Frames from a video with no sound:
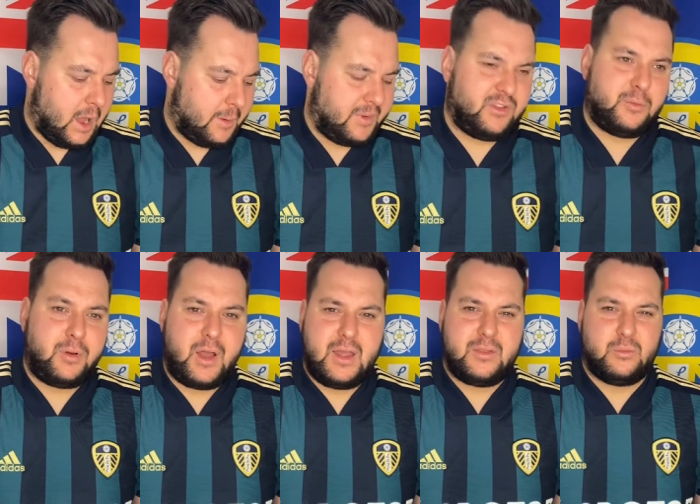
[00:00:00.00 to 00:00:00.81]
He's a
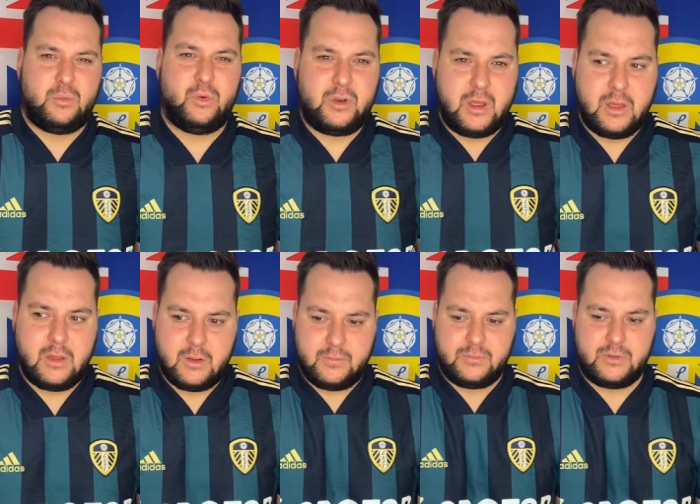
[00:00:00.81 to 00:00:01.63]
player that would,
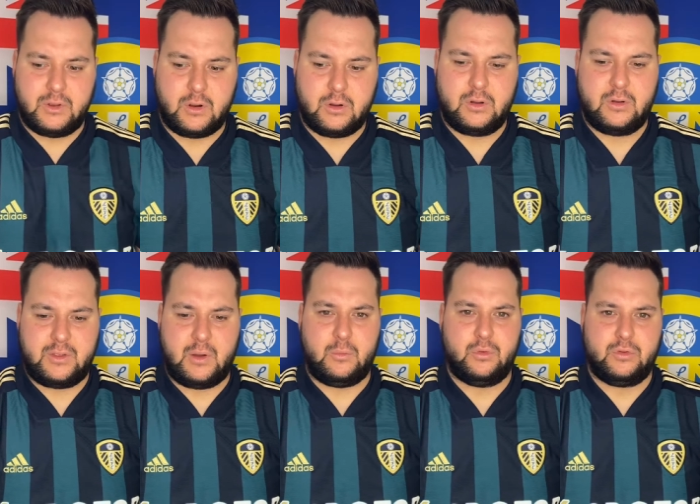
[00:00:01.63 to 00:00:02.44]

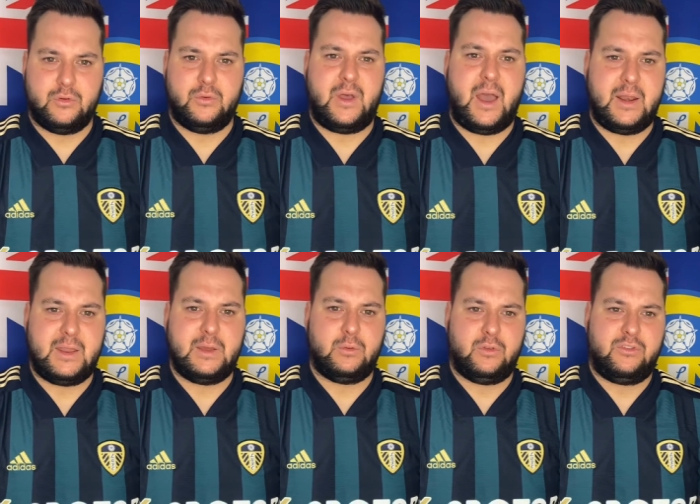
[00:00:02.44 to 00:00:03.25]
that would do that, and
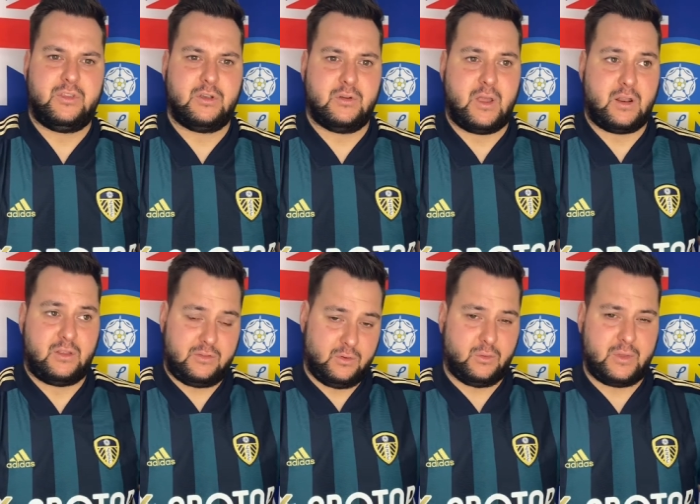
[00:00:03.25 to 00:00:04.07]
he would stick around
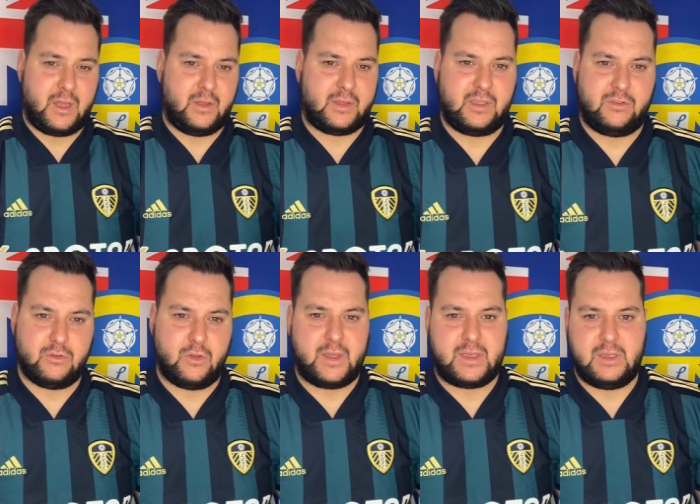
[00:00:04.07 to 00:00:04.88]
until there. Like, it's not
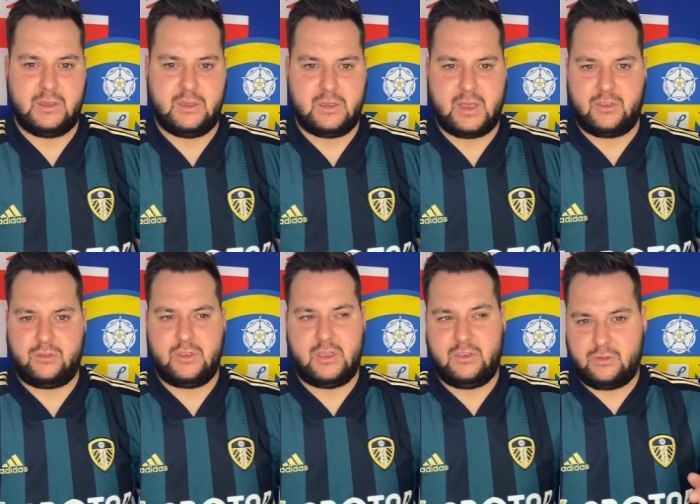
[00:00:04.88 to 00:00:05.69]
like
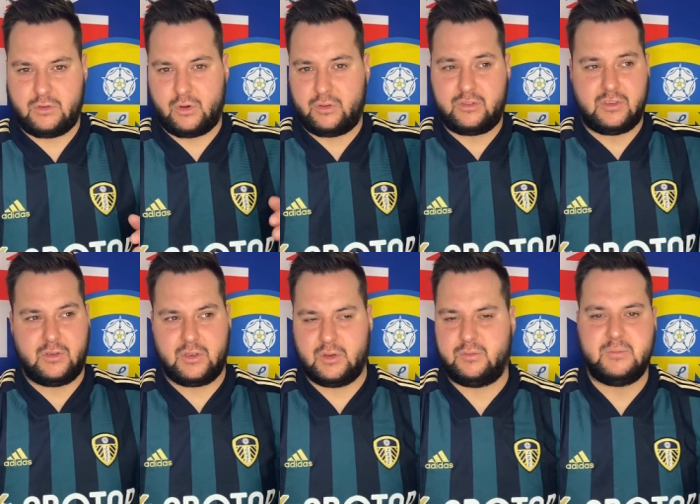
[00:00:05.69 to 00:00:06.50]
he's got a
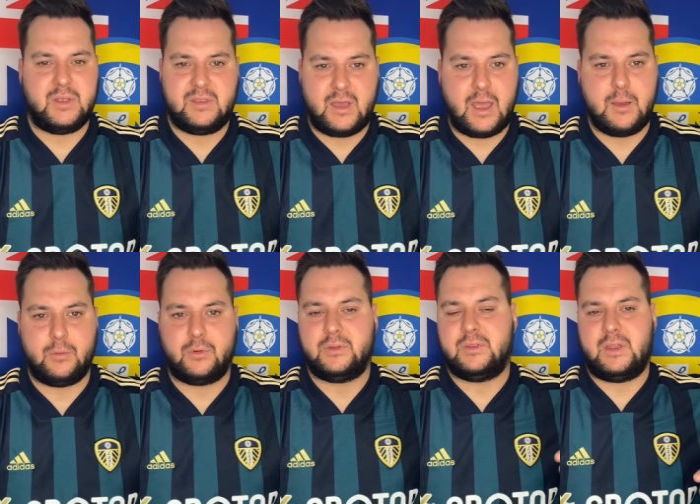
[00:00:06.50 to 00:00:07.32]
ceiling of
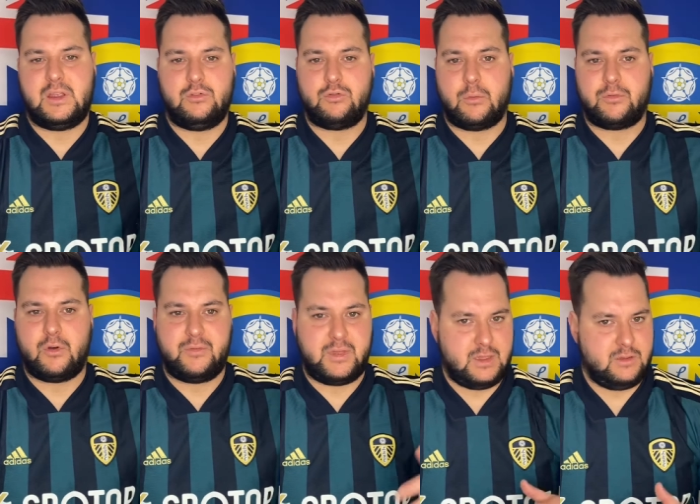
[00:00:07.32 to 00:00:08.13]
mid-table and then he drops
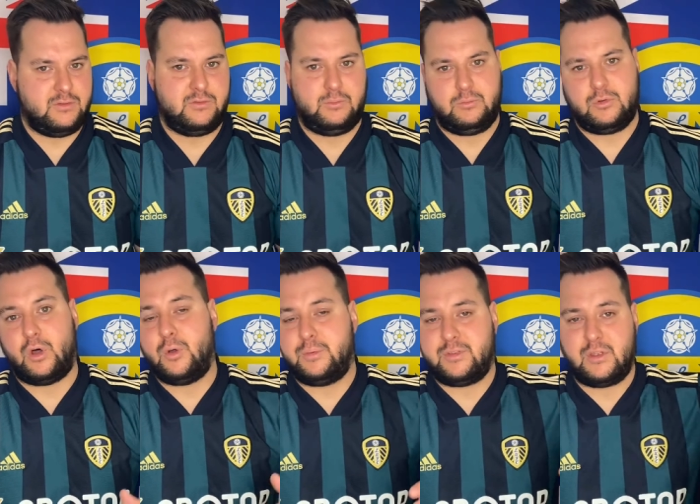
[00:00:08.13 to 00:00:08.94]
off. He's got
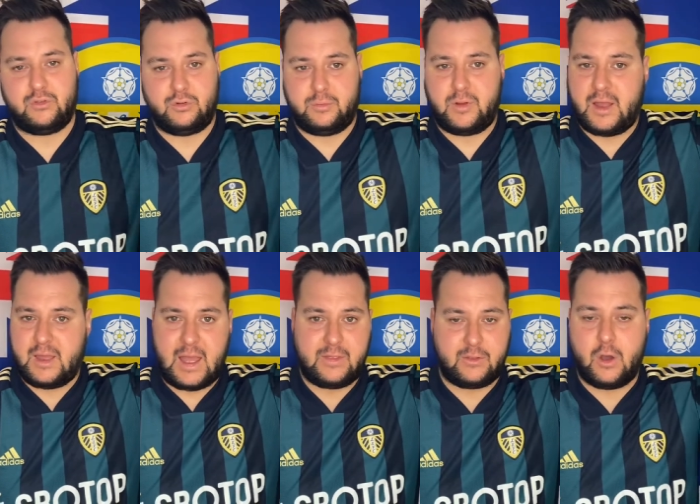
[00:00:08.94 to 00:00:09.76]
the potential to play
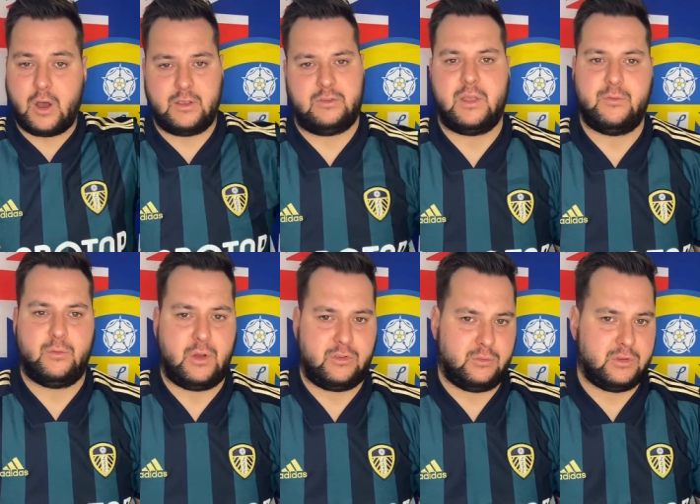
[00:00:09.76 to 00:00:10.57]
at the highest
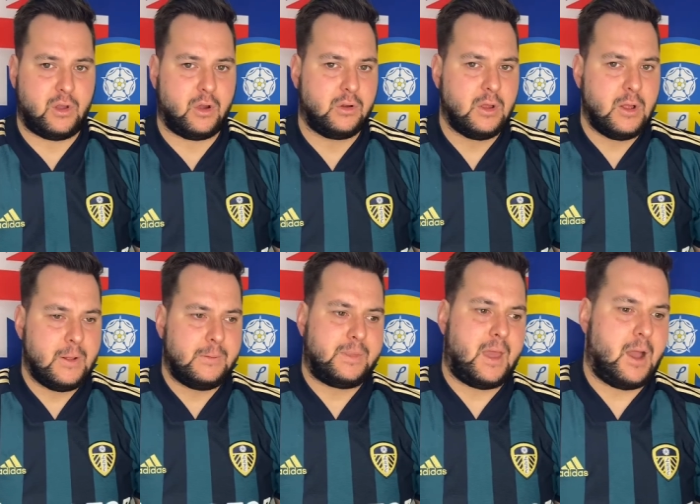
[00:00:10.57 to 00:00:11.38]
level, as we know,
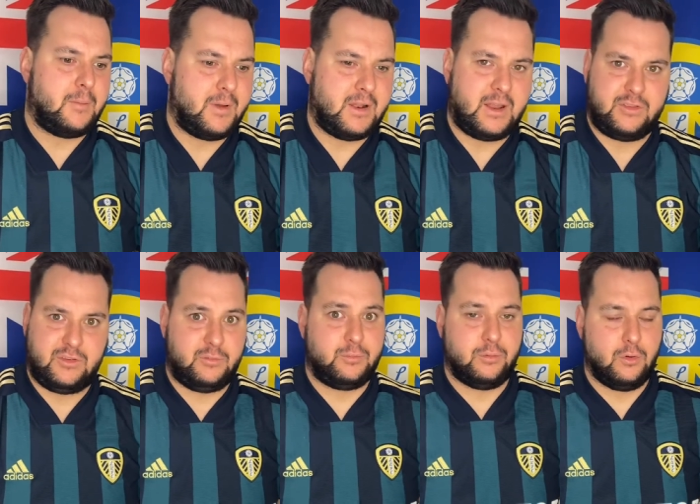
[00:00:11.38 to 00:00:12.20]
and as
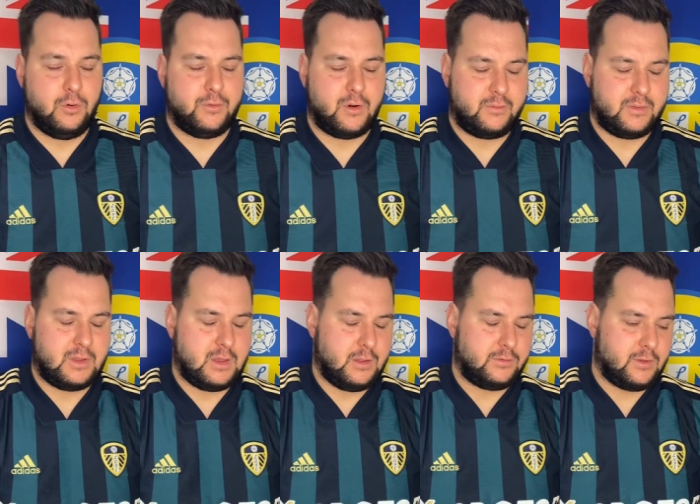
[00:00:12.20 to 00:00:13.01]
he's proven over the
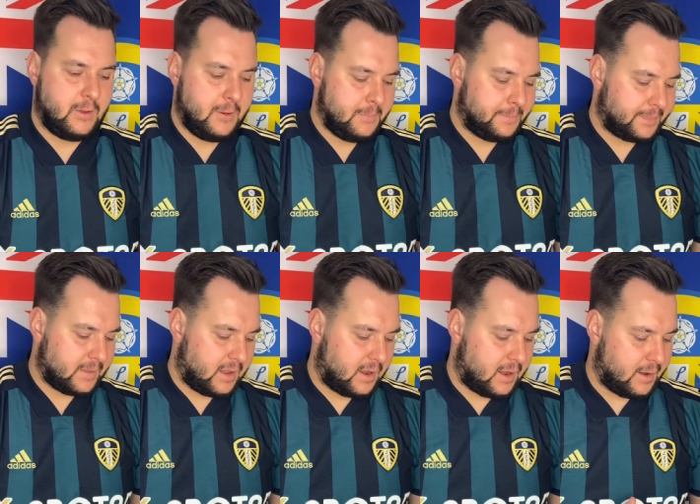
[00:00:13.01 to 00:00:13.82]
years.
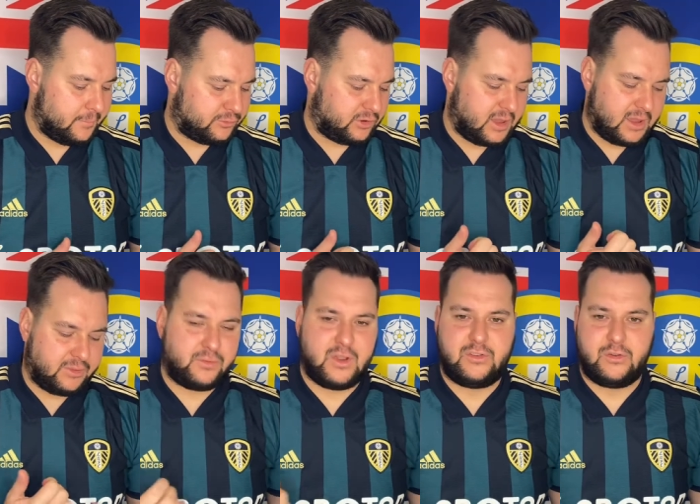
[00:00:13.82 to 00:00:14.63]

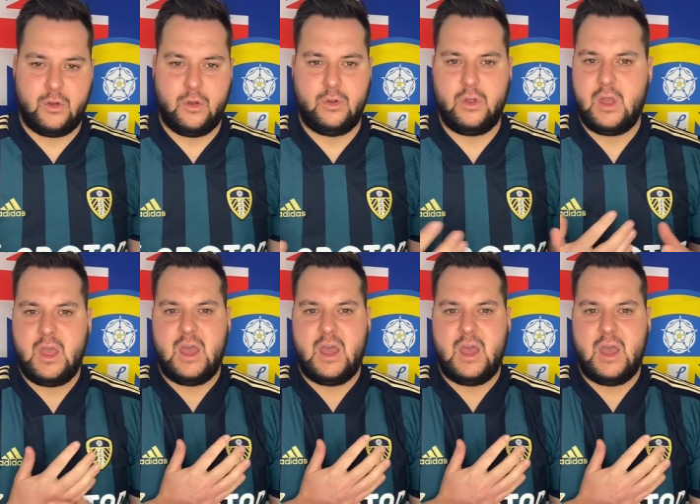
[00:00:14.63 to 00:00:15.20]
3-2.